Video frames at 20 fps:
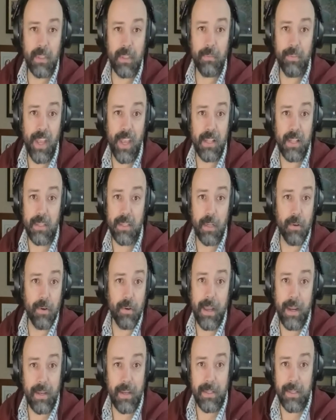of that
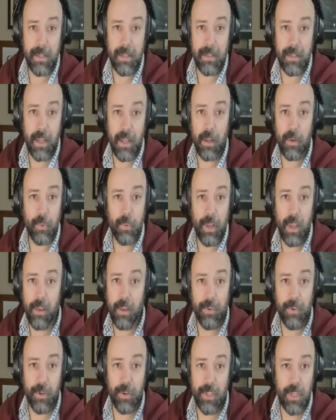Socratic sit down where you have
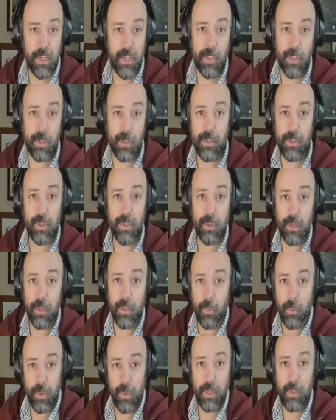your teachers who can
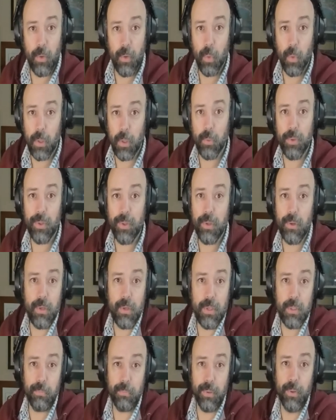really work with you,
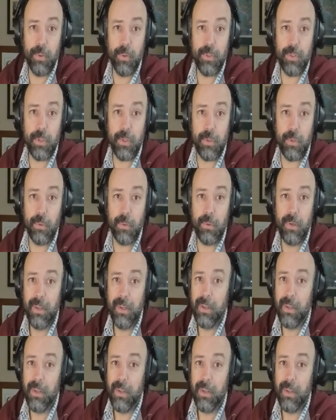as opposed to,